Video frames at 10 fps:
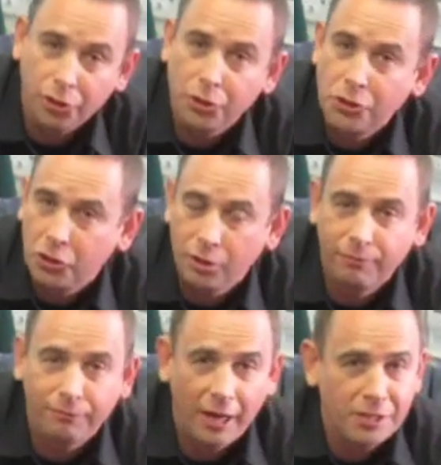
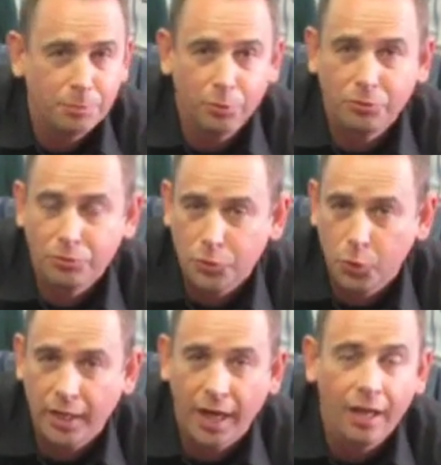YouTube, Facebook,
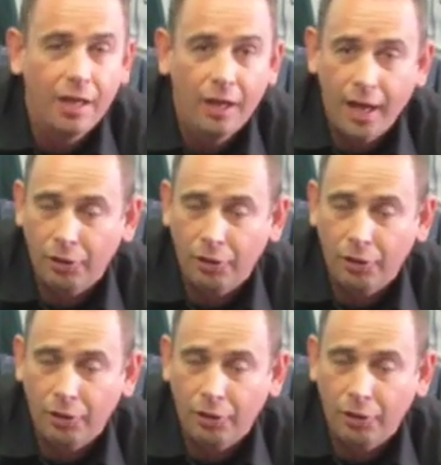Twitter,